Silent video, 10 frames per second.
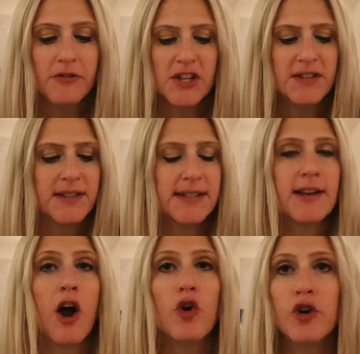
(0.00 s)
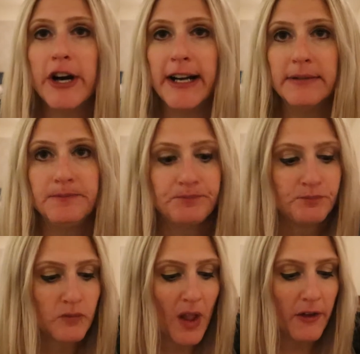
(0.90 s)
This is so good.
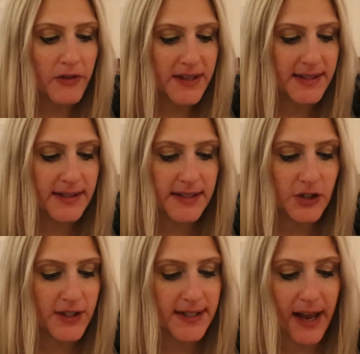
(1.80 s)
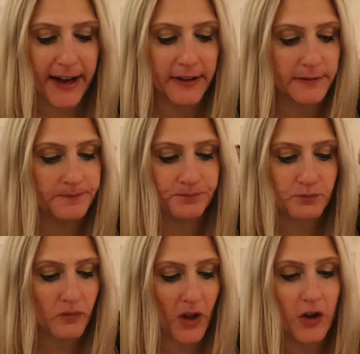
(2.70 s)
This is just like,
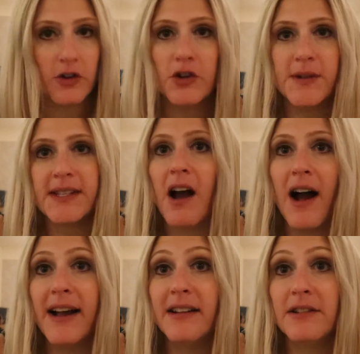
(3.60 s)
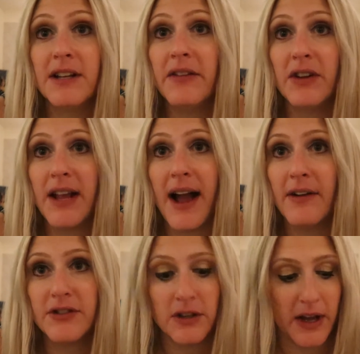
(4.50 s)
you saw, I didn't even have
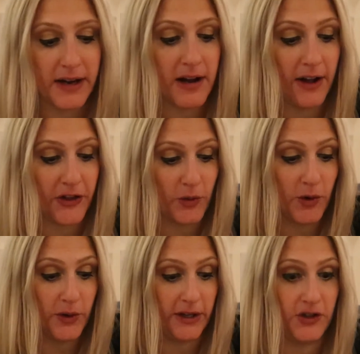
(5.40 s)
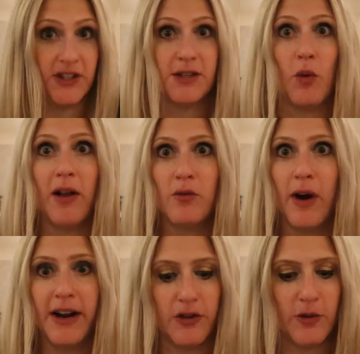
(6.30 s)
to like cut through it. It just went
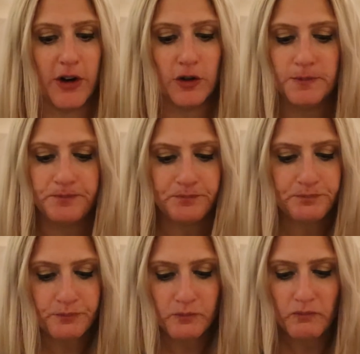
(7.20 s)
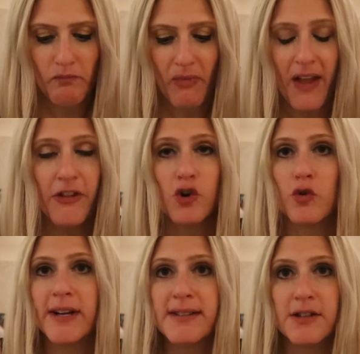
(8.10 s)
right through. And the
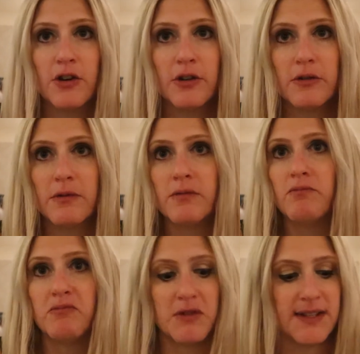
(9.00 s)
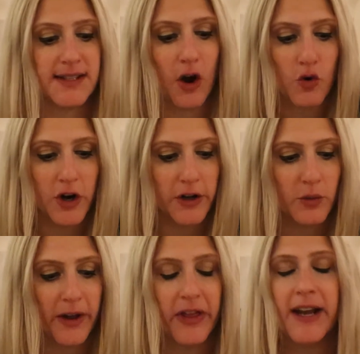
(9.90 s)
grits are so good
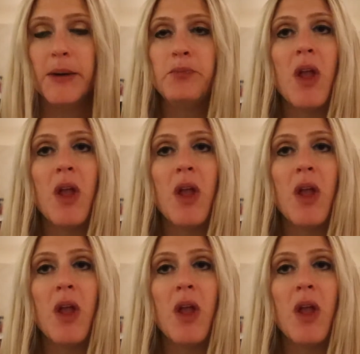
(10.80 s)
with it.